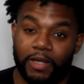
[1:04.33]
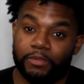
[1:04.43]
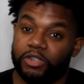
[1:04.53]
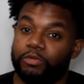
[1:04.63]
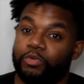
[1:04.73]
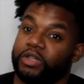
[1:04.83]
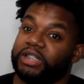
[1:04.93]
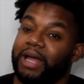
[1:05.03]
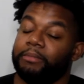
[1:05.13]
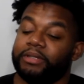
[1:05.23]
It's become so more
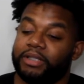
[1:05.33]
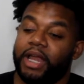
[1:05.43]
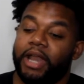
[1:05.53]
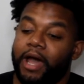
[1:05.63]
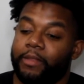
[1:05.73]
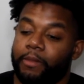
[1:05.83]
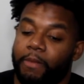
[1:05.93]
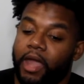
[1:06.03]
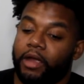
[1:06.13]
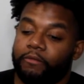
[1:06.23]
established that now the
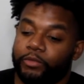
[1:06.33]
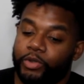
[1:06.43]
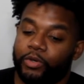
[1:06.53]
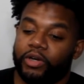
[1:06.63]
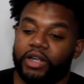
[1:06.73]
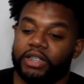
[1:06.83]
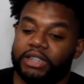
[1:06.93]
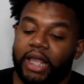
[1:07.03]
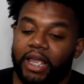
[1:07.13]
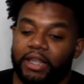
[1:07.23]
mayor of New York is
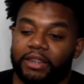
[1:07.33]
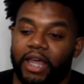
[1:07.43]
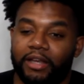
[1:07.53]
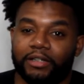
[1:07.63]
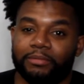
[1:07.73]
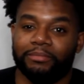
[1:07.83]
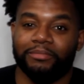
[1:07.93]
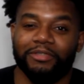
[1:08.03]
saying that,